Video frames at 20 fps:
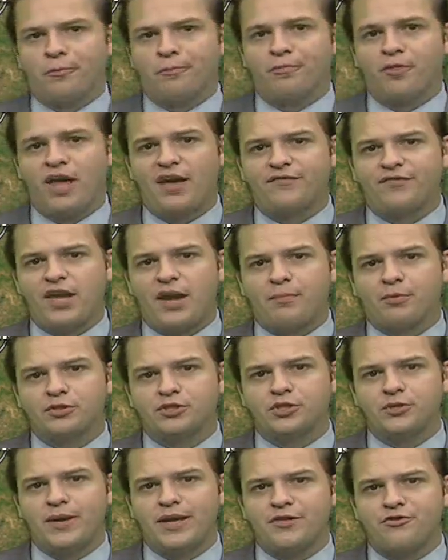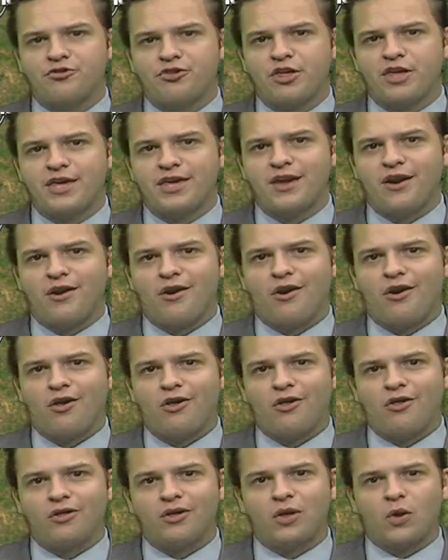Live Doppler 2 HD,
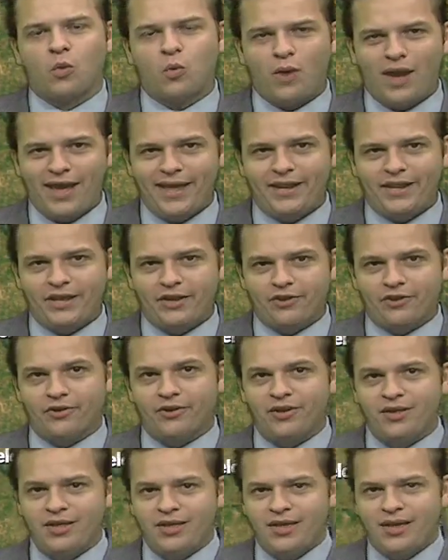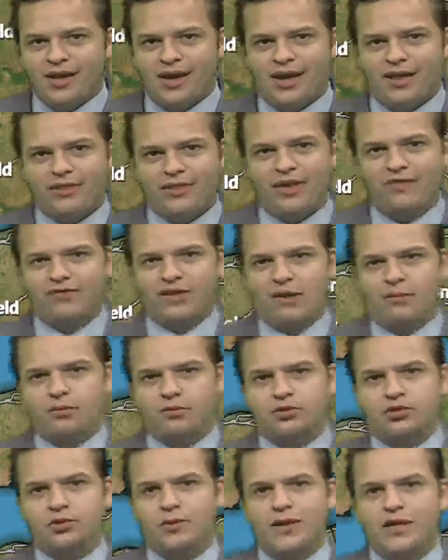all quiet here on live
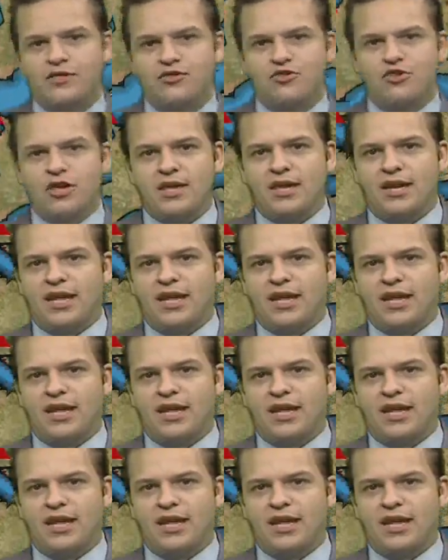Doppler 2 HD.